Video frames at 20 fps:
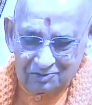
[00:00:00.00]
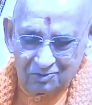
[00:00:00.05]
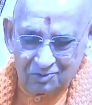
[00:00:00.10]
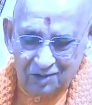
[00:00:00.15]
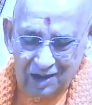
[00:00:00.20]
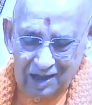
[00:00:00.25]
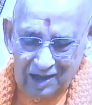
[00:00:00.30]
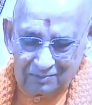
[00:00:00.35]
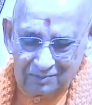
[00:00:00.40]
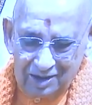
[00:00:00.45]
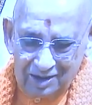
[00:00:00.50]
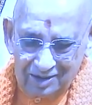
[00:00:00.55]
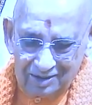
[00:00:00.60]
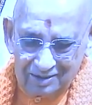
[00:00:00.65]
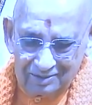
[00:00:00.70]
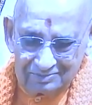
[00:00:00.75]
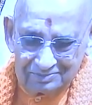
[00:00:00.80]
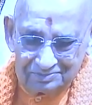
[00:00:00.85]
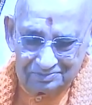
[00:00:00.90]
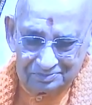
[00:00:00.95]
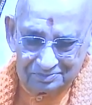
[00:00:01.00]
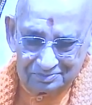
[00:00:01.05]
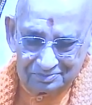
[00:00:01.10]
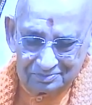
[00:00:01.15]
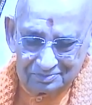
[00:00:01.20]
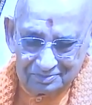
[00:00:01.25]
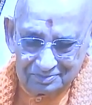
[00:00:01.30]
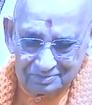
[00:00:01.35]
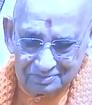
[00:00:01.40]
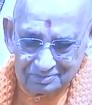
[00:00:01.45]
on the part of the
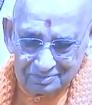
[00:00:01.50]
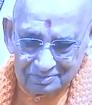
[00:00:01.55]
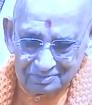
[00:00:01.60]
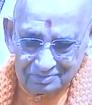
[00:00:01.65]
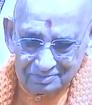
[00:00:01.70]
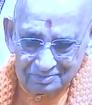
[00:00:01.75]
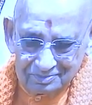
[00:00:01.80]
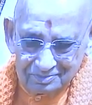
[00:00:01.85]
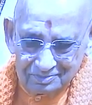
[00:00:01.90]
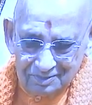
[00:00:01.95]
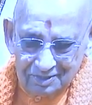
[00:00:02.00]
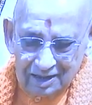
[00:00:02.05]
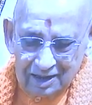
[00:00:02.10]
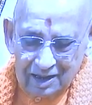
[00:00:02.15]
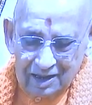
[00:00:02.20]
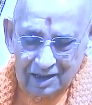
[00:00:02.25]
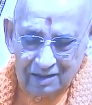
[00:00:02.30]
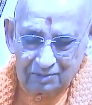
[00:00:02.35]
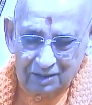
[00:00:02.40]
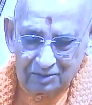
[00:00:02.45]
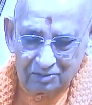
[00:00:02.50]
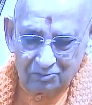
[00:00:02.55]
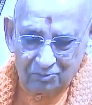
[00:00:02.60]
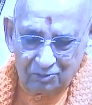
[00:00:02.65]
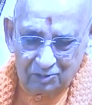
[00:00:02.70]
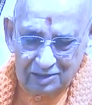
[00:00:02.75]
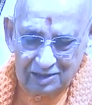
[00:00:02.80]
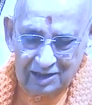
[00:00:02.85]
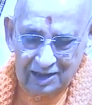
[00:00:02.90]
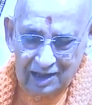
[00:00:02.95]
disciple and of his
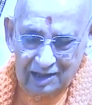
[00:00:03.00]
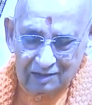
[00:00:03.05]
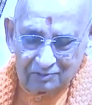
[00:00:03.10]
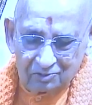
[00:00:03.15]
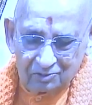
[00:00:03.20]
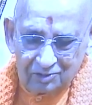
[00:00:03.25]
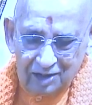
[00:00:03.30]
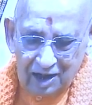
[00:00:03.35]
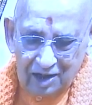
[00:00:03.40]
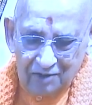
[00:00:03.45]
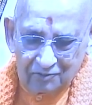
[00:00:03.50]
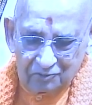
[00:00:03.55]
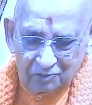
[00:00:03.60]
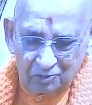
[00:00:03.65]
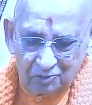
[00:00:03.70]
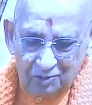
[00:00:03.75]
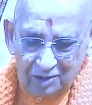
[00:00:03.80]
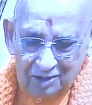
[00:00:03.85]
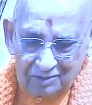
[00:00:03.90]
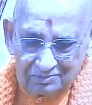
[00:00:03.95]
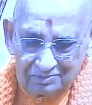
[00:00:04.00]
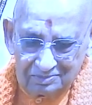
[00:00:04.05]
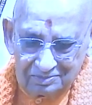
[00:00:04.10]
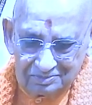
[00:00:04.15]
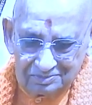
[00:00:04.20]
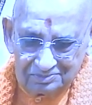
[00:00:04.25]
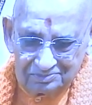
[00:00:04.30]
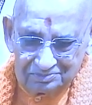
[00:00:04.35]
final attainment of the